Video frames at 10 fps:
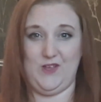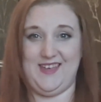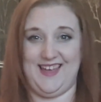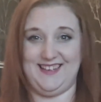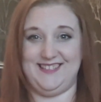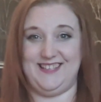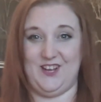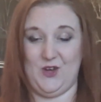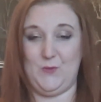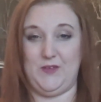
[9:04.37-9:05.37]
weekend that
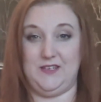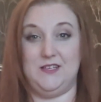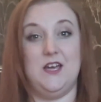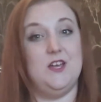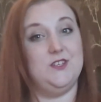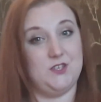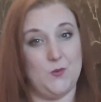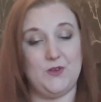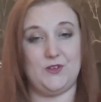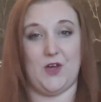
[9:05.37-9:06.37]
it opened,
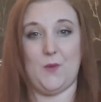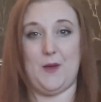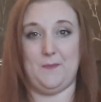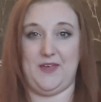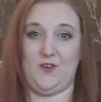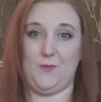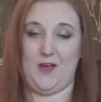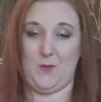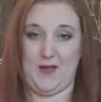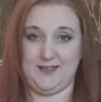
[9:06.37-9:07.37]
so we could go and pick up
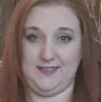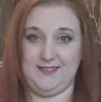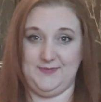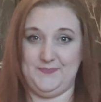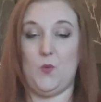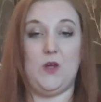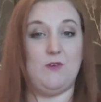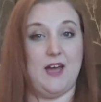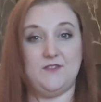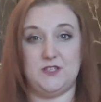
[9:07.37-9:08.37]
our passes. We
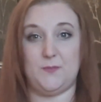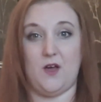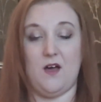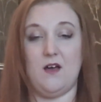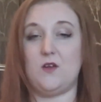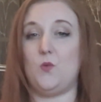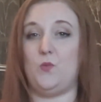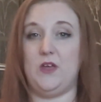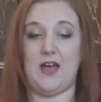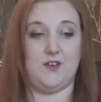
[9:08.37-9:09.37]
arrived at the park,
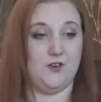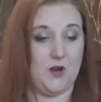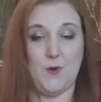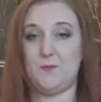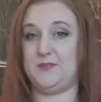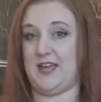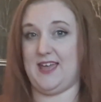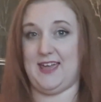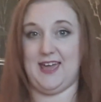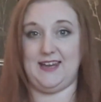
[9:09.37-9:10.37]
we had no problems
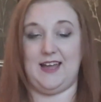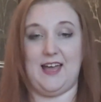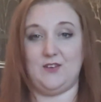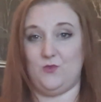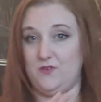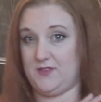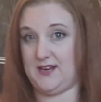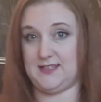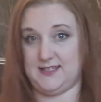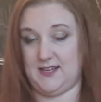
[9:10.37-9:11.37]
getting in, I had all of the
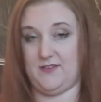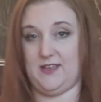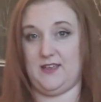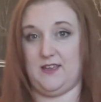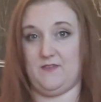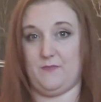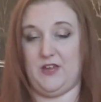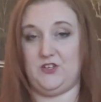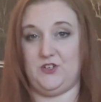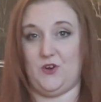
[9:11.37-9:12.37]
necessary
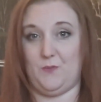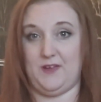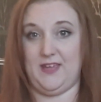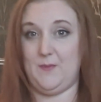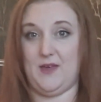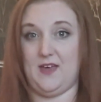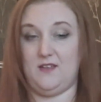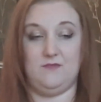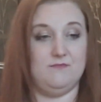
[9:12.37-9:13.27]
information on my email.